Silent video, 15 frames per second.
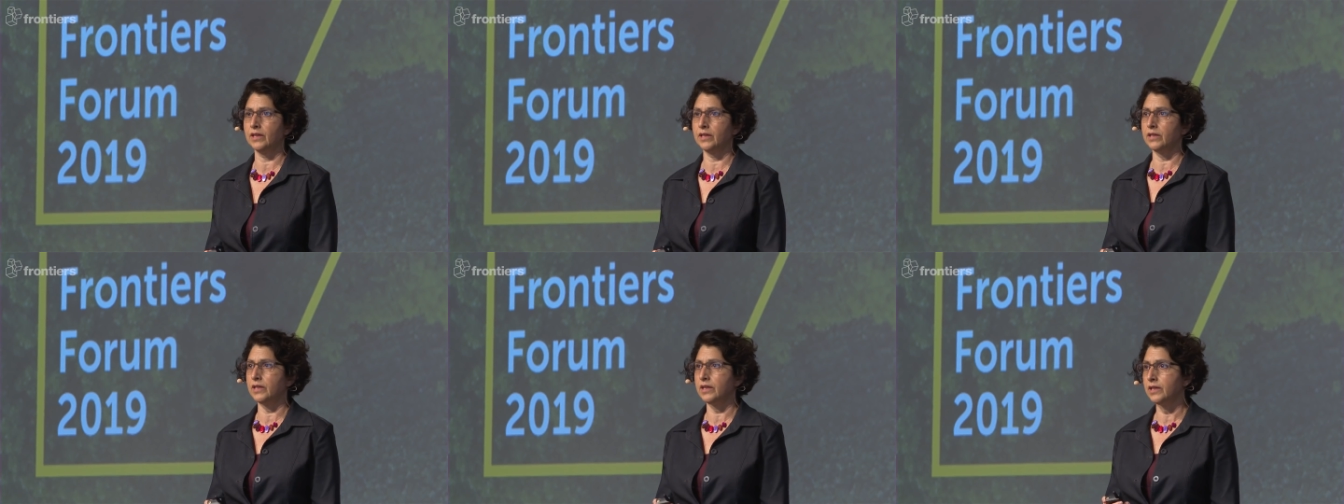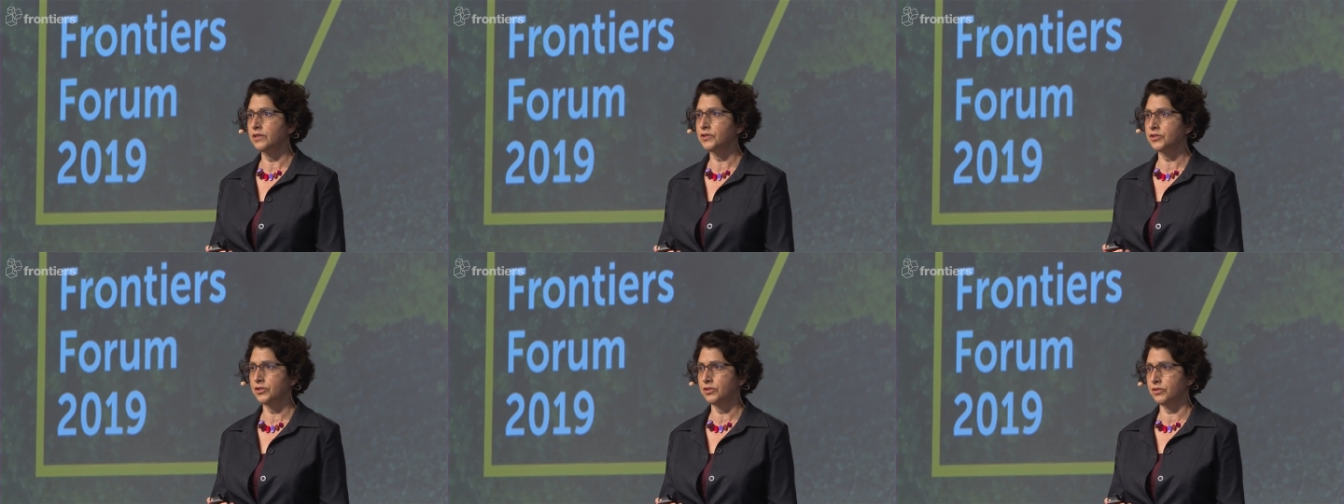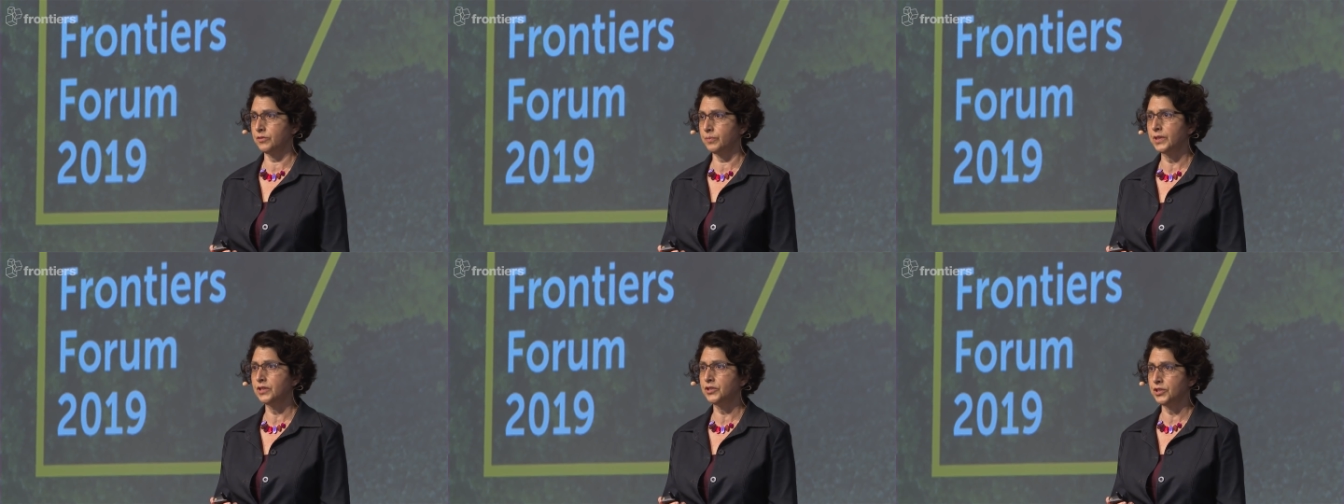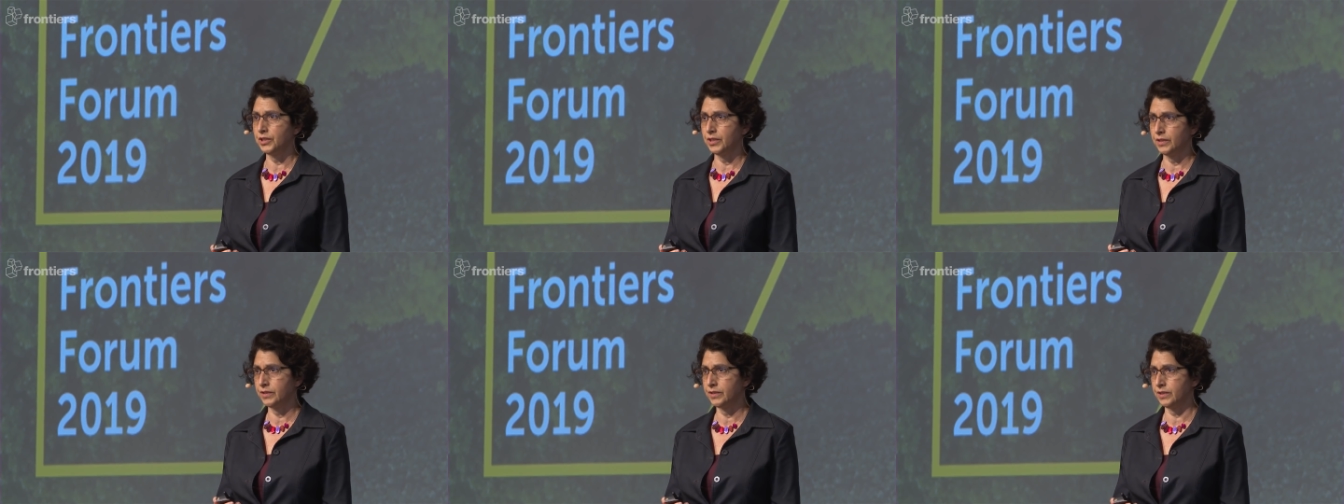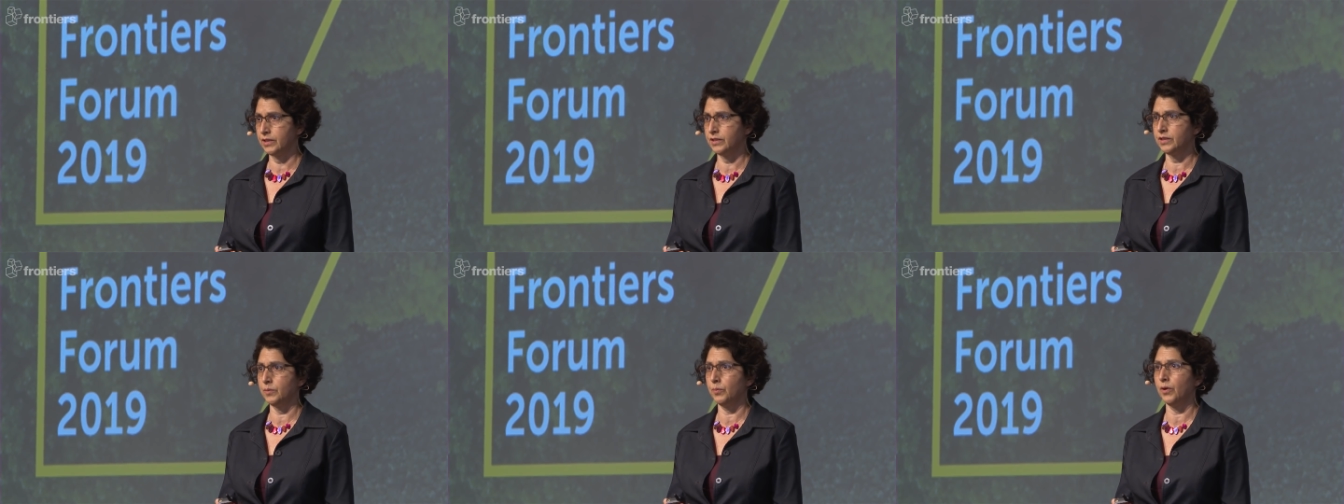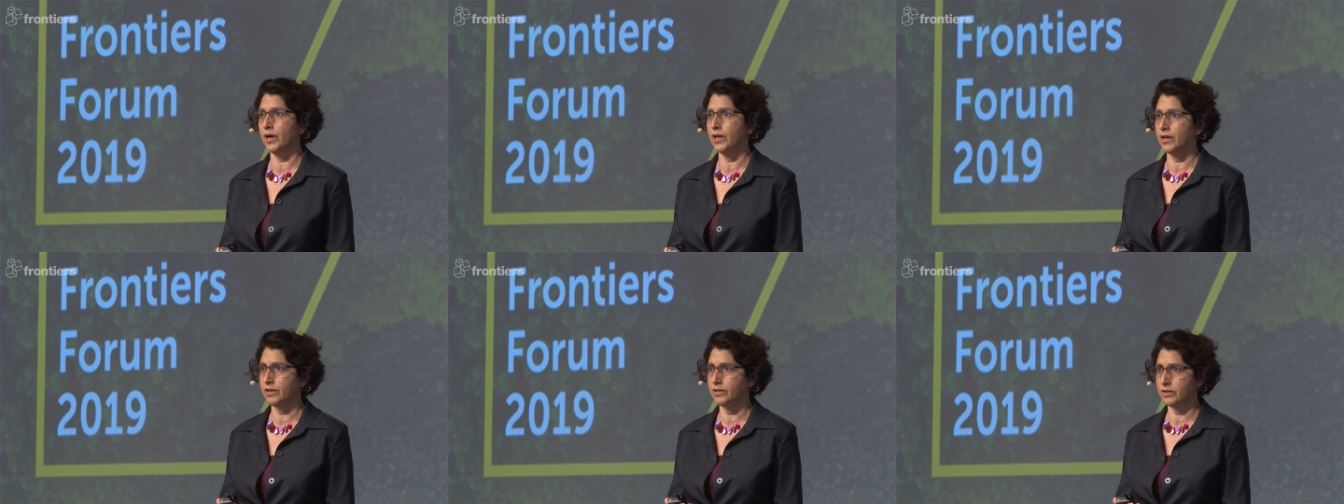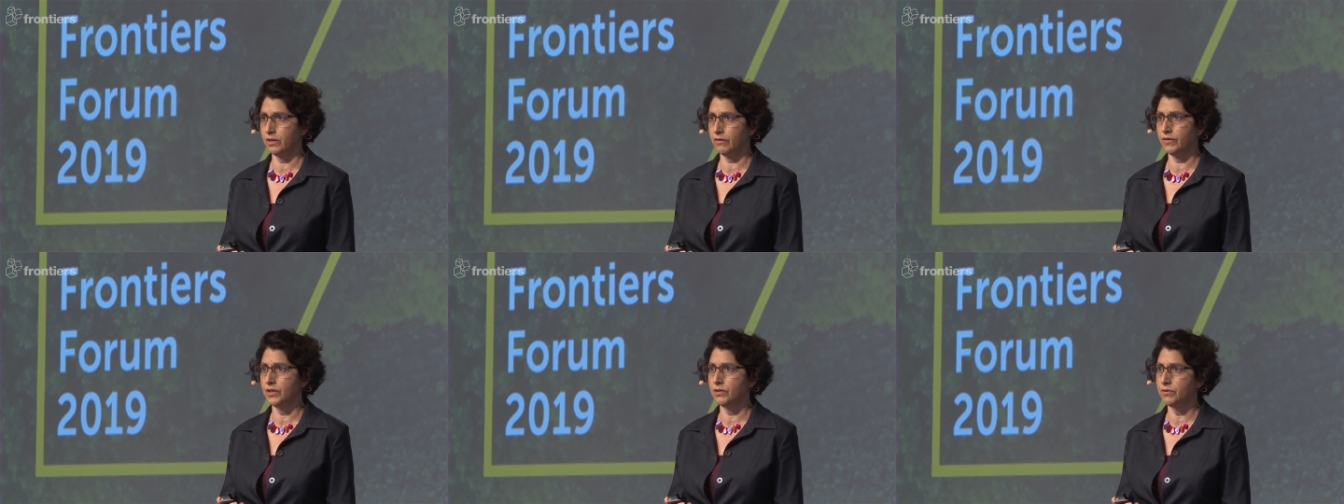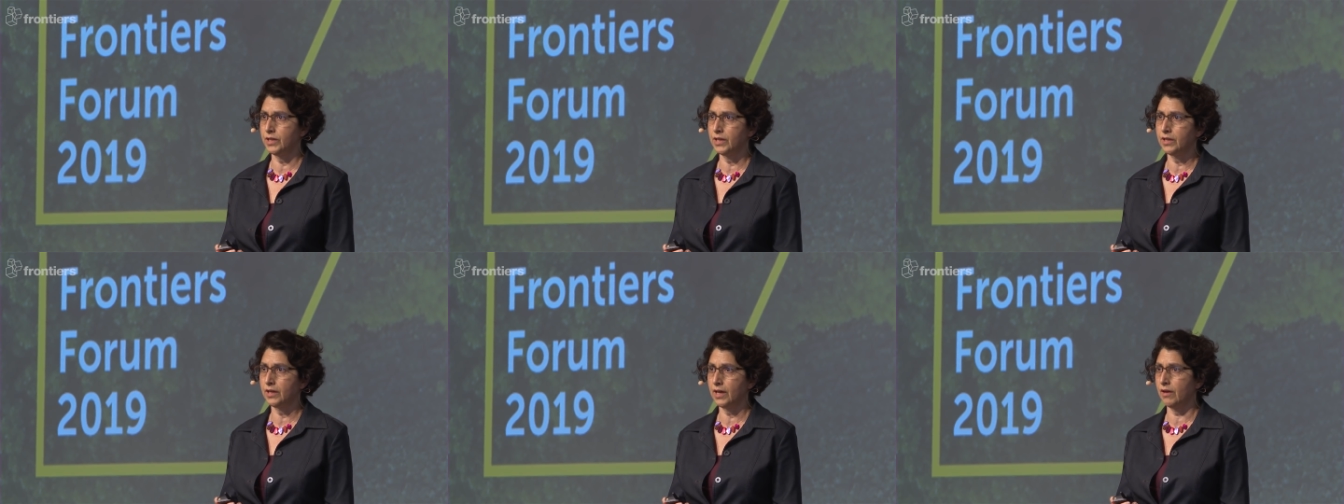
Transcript: that each species is the product of a unique